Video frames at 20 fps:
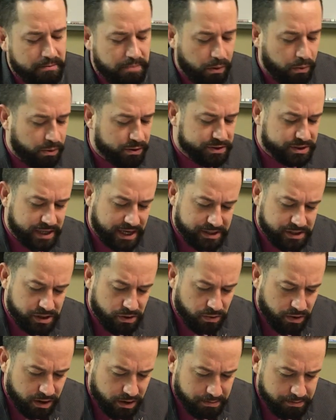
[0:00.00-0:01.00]
But we'll say
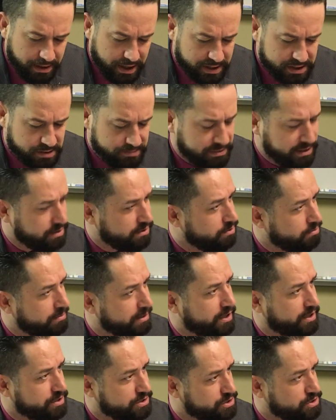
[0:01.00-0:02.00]
$200 and be a little
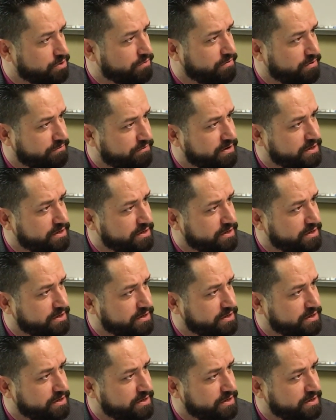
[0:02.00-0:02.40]
bit conservative.